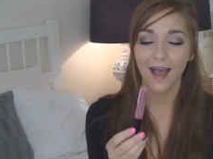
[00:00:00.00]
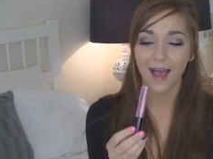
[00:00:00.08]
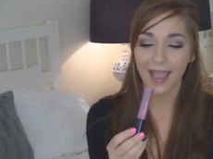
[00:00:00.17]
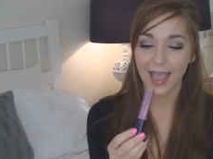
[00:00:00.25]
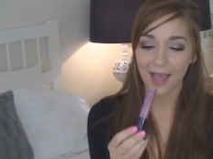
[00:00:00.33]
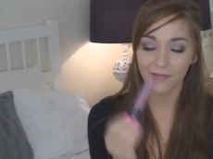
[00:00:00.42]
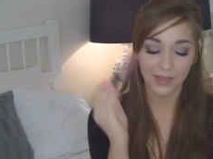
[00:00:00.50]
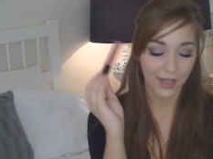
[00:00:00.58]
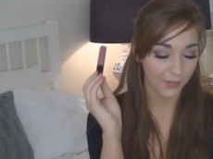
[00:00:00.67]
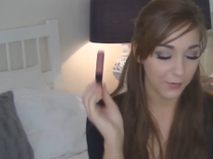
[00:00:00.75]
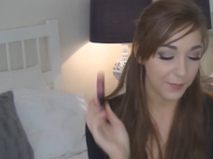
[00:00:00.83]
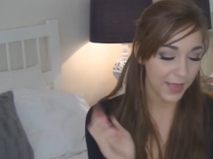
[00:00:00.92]
I have the
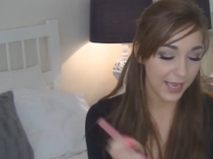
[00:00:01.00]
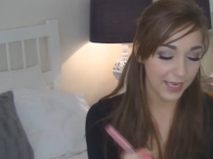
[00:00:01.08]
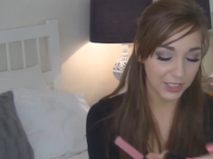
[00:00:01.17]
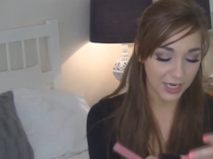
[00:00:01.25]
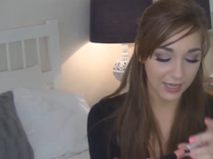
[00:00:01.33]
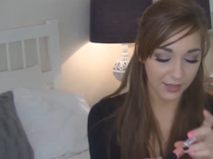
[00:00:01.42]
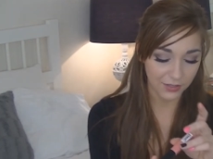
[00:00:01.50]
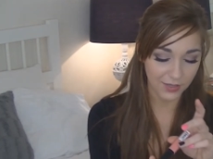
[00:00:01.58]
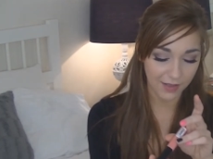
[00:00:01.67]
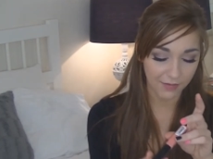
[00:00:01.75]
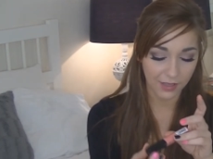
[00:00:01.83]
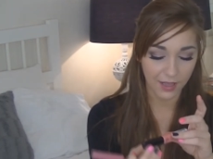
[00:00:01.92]
color beige, and I also
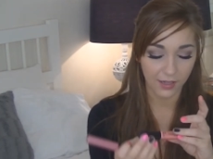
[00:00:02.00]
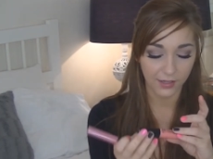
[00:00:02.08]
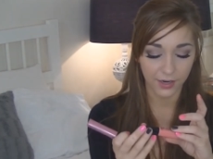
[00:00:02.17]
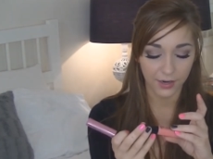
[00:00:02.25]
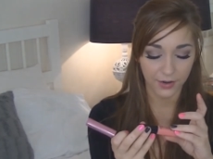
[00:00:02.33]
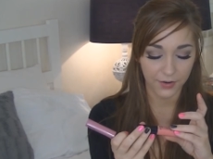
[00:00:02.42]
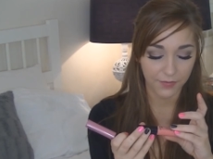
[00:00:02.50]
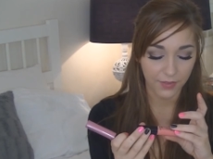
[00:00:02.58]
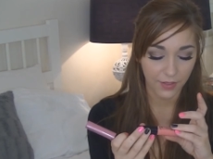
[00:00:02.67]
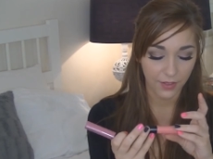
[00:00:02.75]
have the color